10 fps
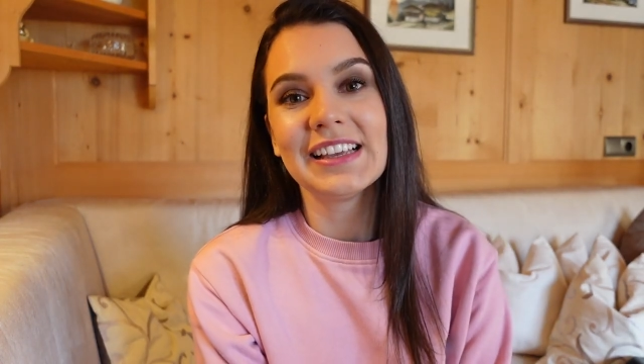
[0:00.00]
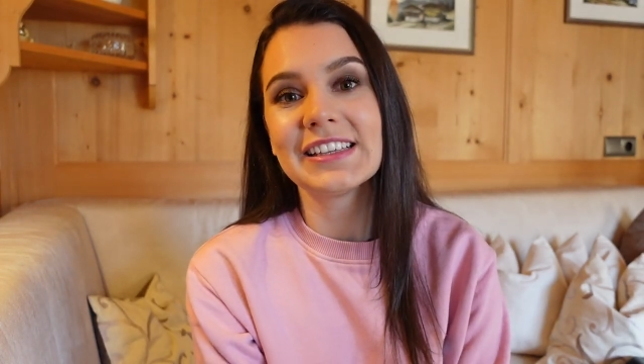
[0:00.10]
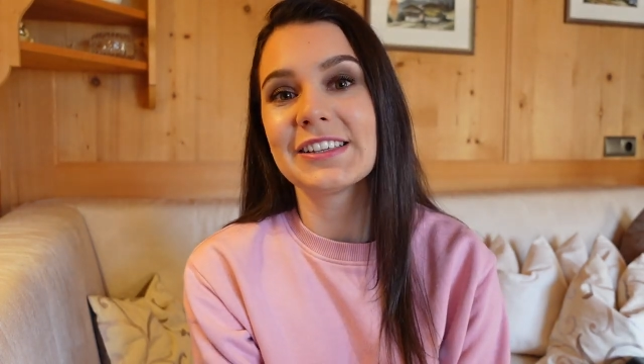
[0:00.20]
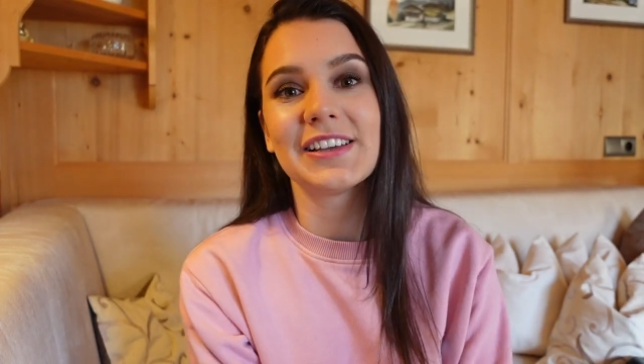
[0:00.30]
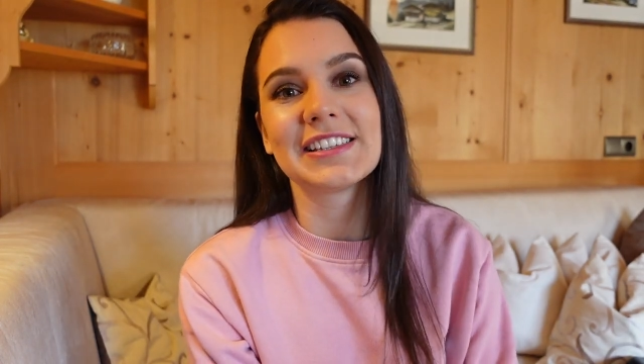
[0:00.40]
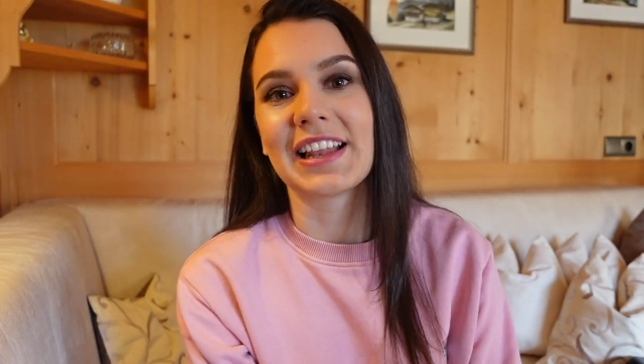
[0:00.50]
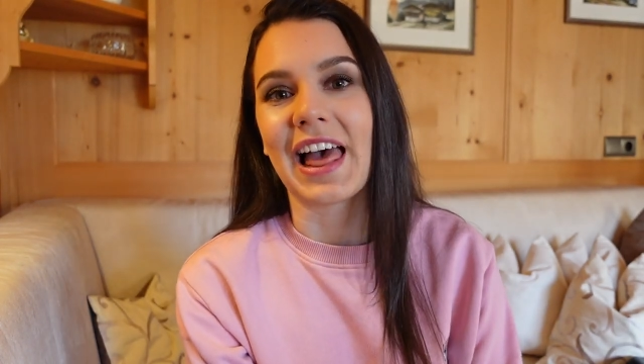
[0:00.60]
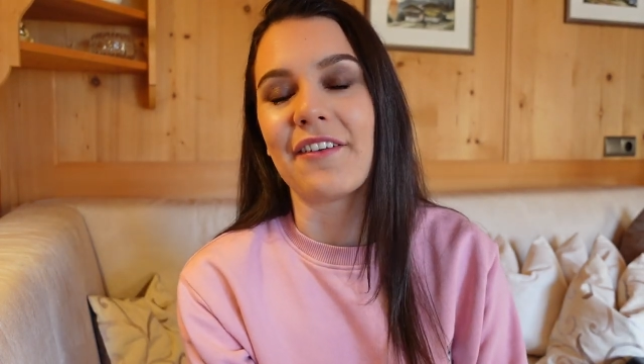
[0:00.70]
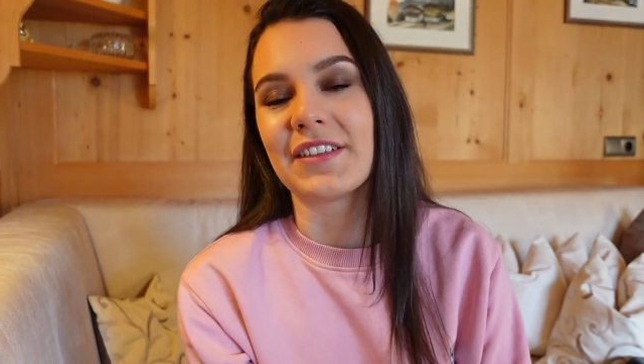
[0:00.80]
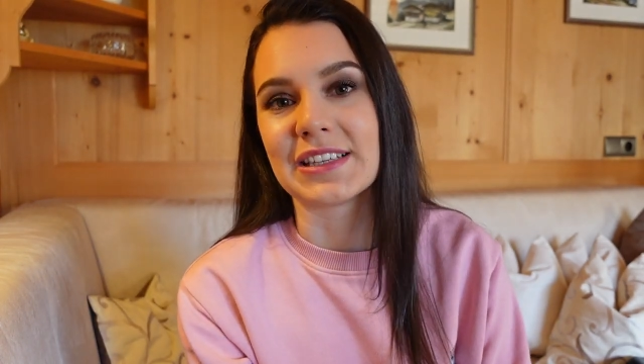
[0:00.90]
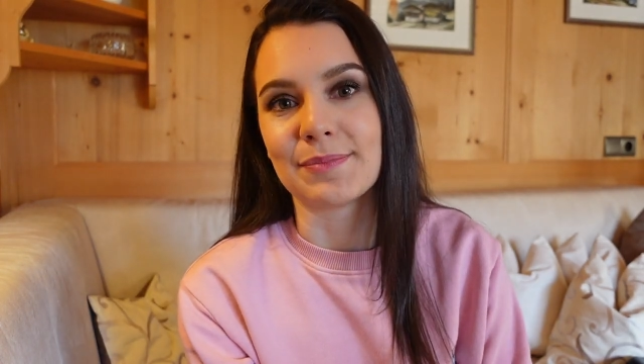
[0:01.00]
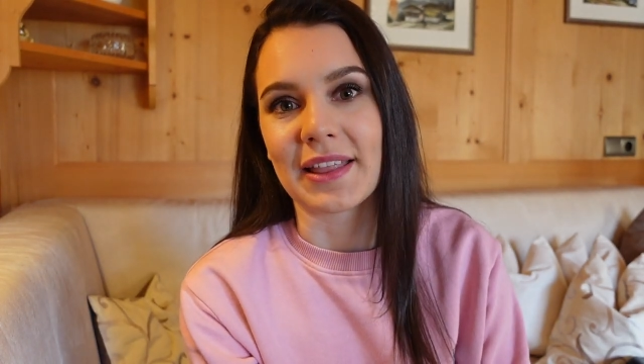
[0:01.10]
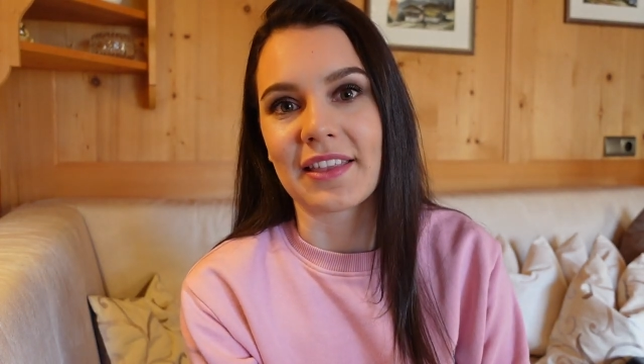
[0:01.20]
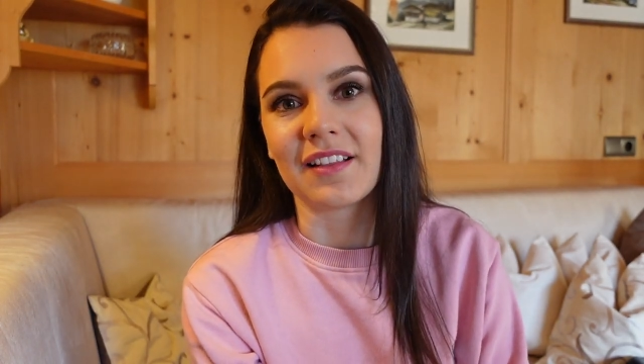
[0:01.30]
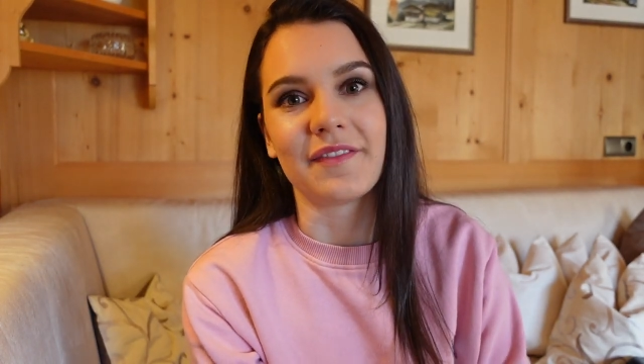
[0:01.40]
So I still have this
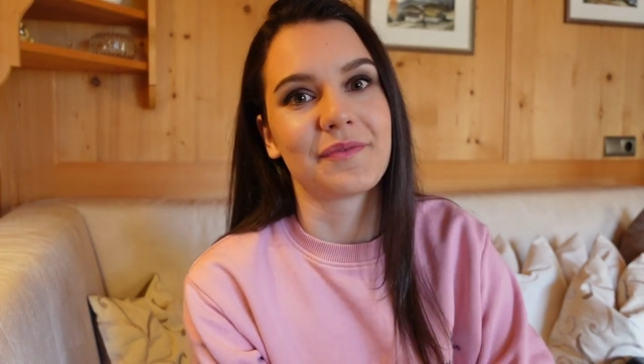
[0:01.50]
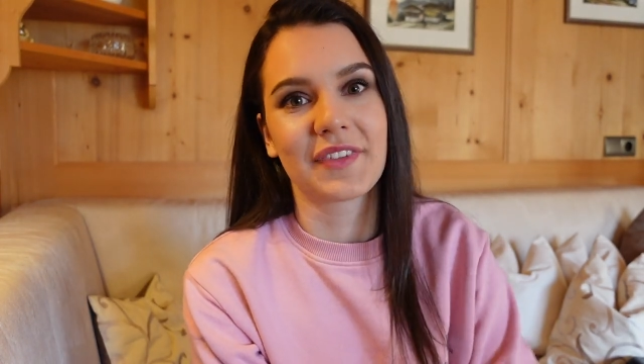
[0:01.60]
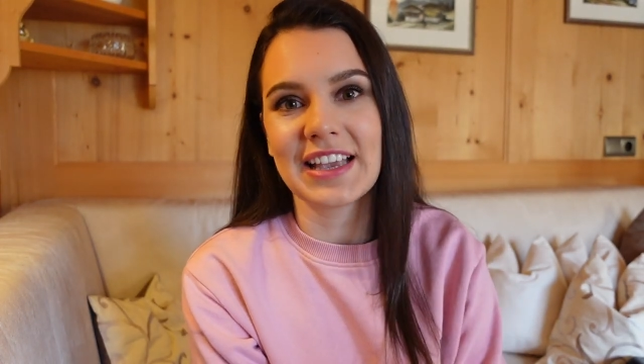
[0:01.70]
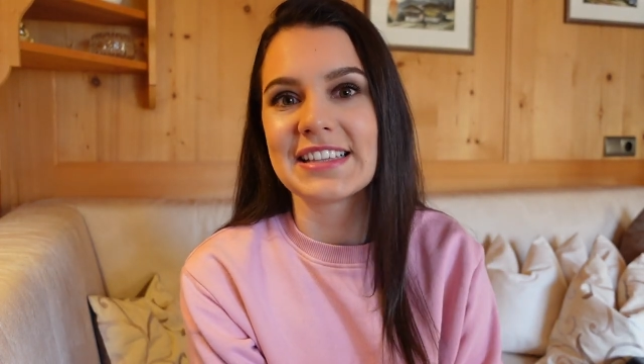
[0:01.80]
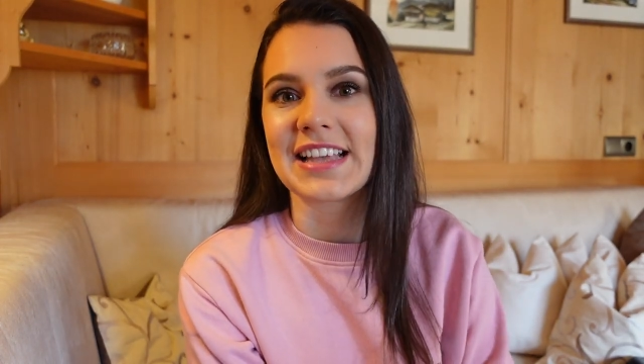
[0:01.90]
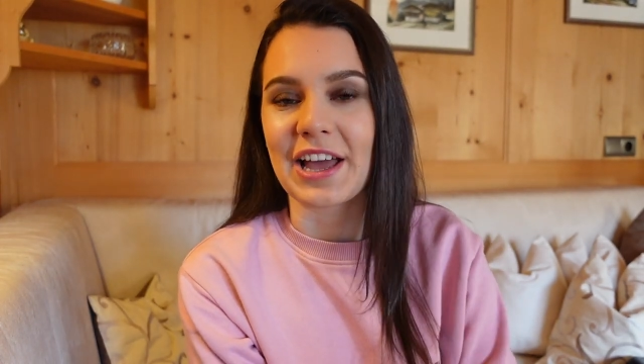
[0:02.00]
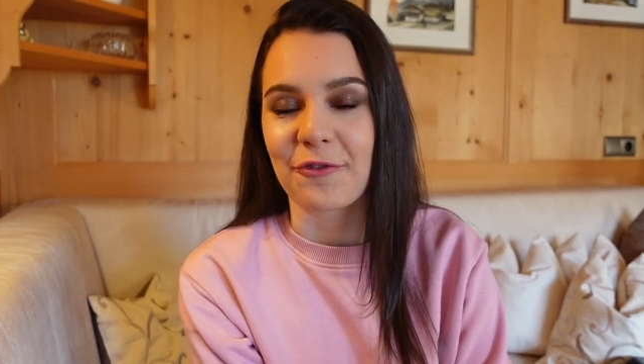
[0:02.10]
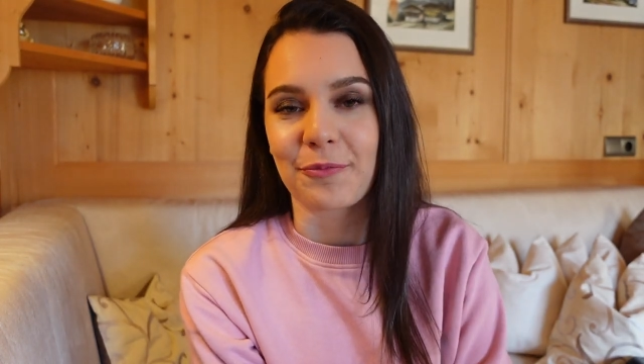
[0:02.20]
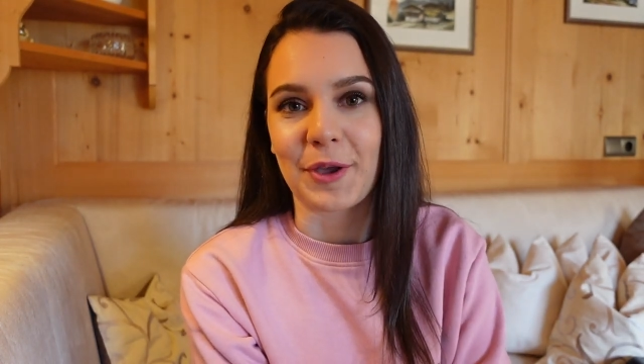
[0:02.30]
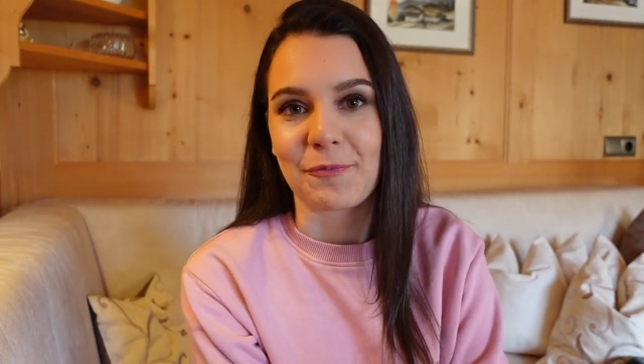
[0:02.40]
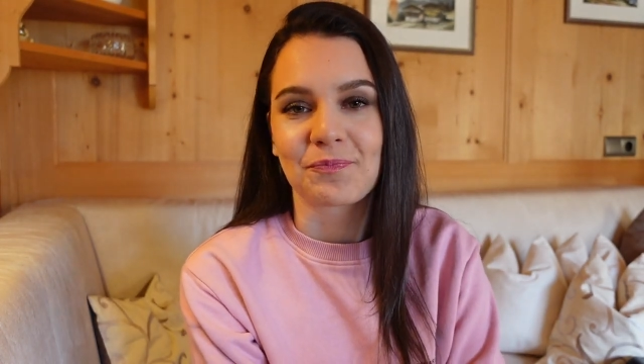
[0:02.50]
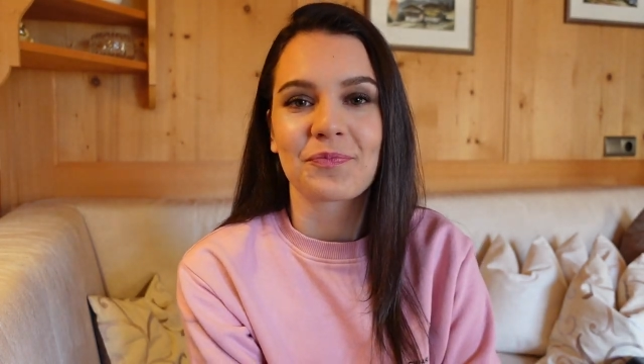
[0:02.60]
metal inside of me.